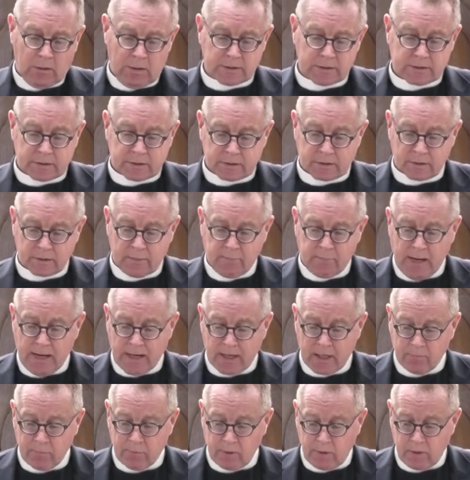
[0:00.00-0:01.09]
This
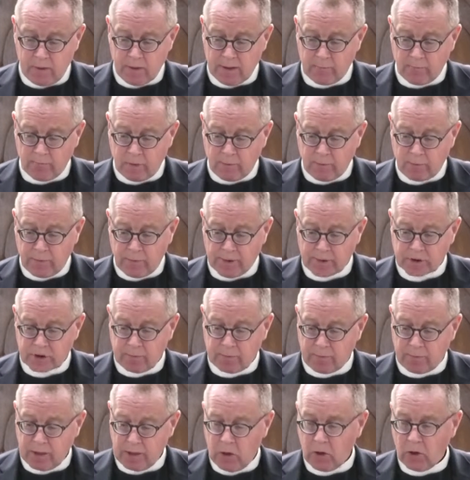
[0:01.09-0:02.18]
parable that we're
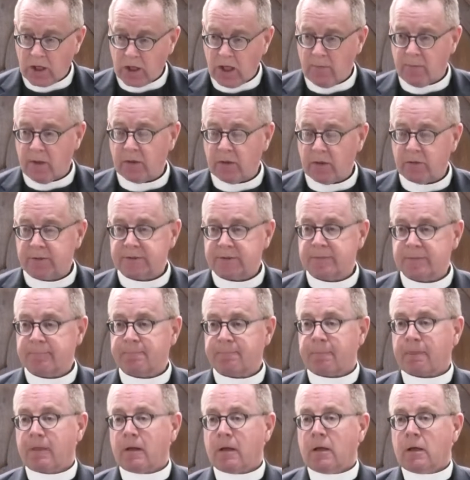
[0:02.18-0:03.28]
principally looking about
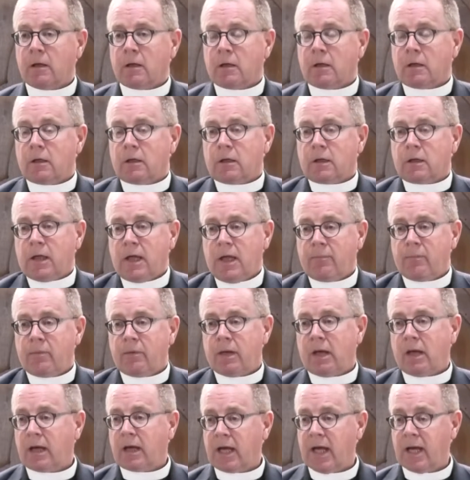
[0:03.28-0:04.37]

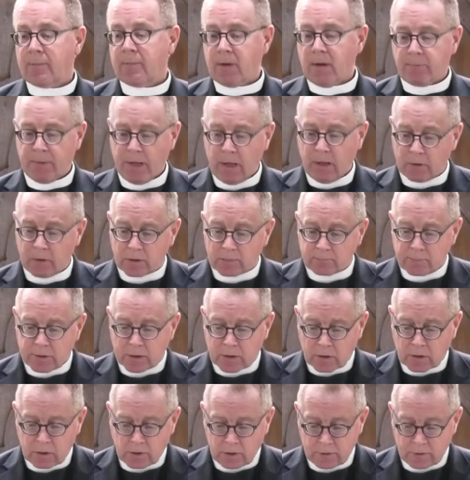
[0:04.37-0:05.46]
came about
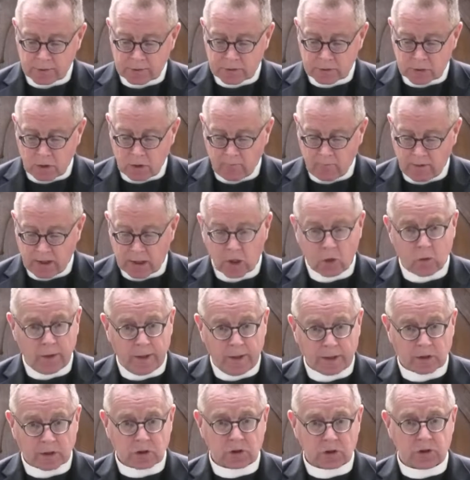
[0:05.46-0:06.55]
because of a
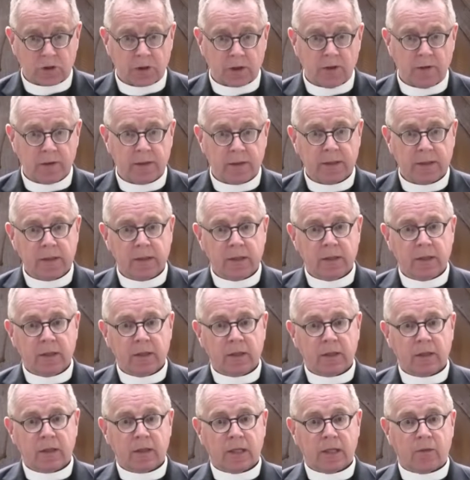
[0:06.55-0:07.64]
question
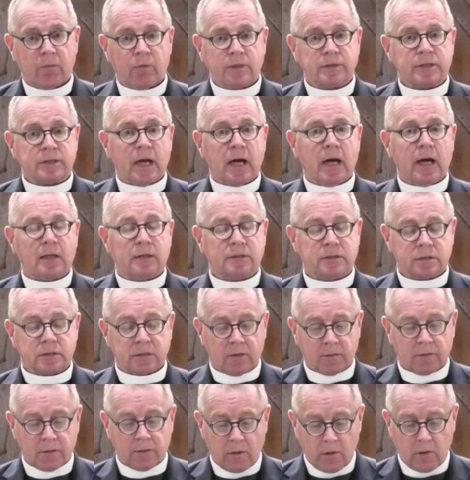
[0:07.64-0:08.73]
that was
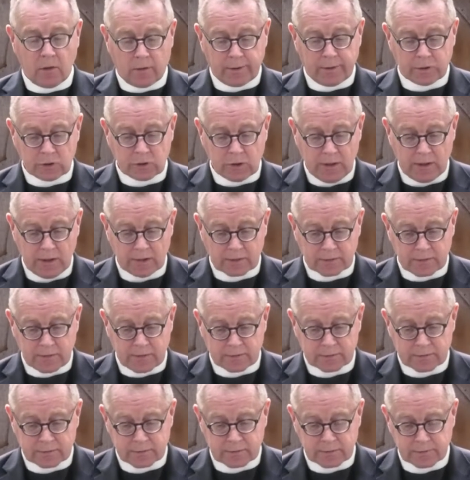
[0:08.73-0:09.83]
asked the Lord
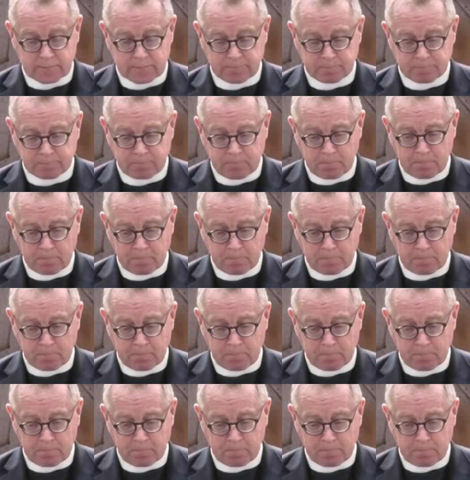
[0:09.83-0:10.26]
Jesus.